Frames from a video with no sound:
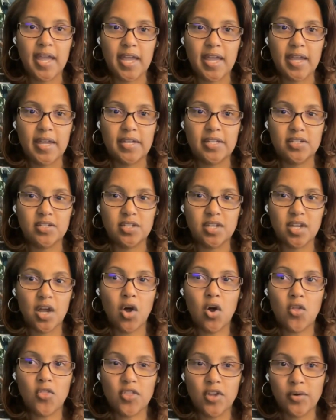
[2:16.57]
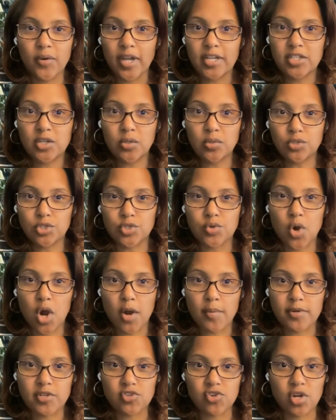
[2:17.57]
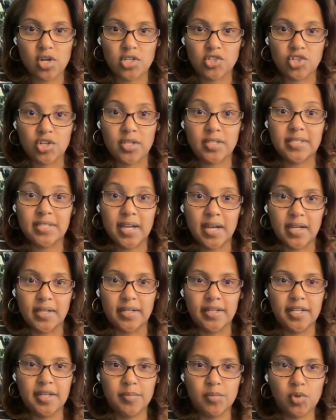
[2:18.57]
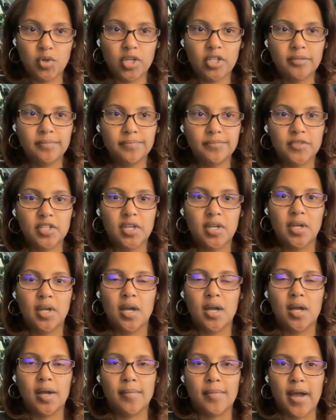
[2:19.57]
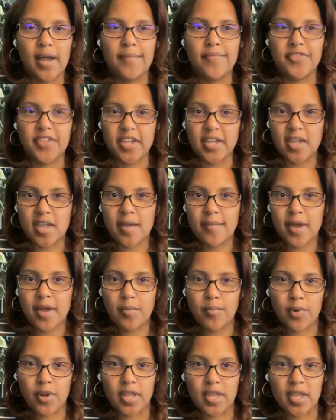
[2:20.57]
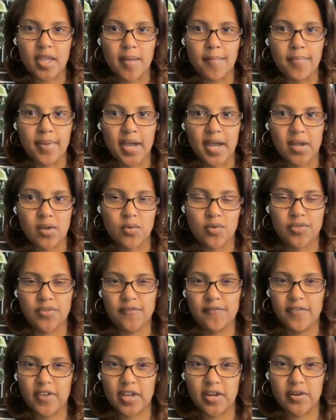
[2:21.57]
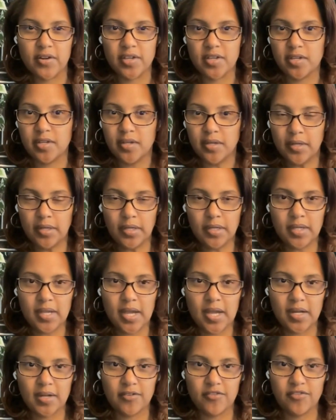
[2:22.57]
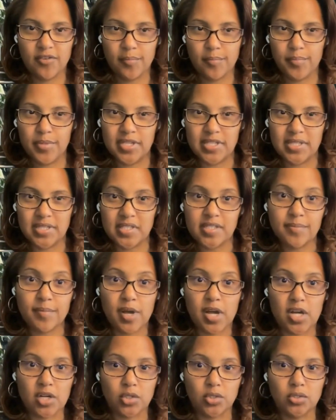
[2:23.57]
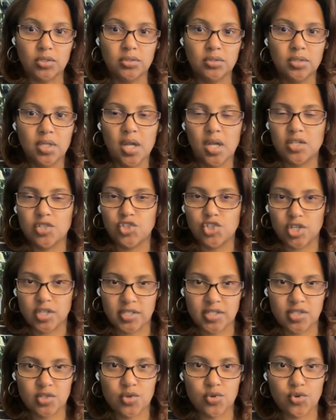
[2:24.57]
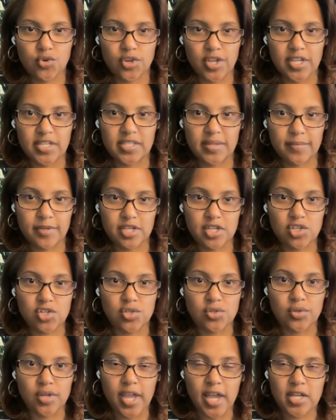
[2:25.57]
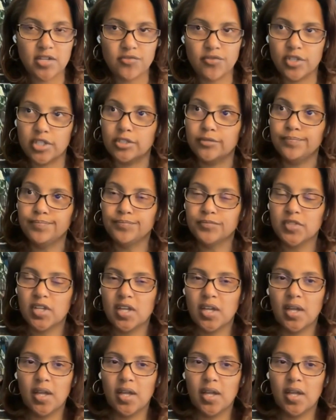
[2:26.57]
And although I don't do arbitrage a ton anymore, I'm thinking about bringing it back with a varied kind of business model just to create some additional cash flow.